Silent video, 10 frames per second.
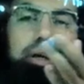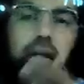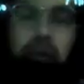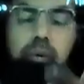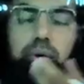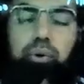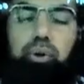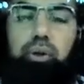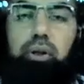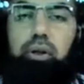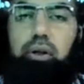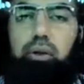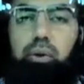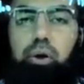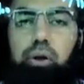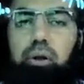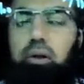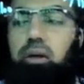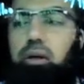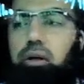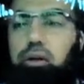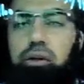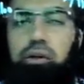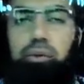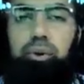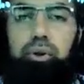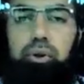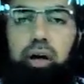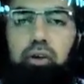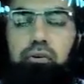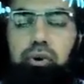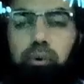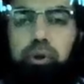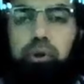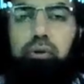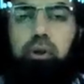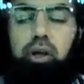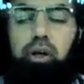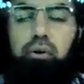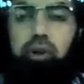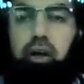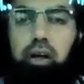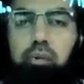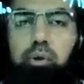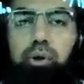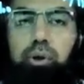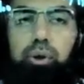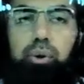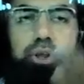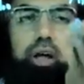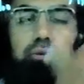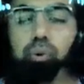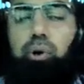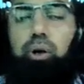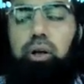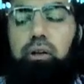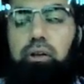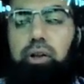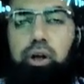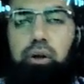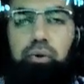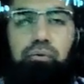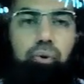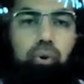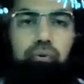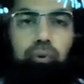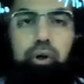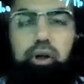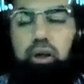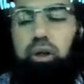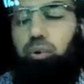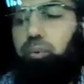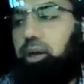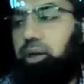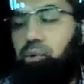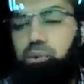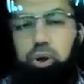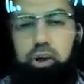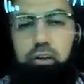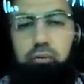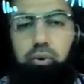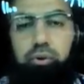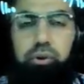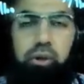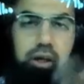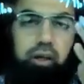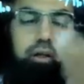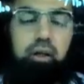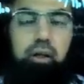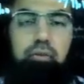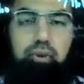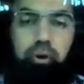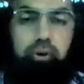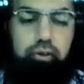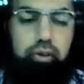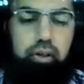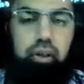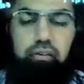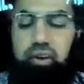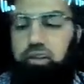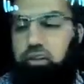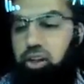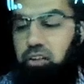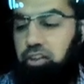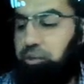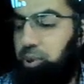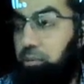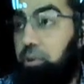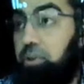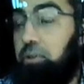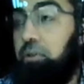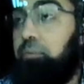and using the local distribution transformers, we are able to reduce that voltage to 440 oblique 230 volts for single phase and three phase purposes.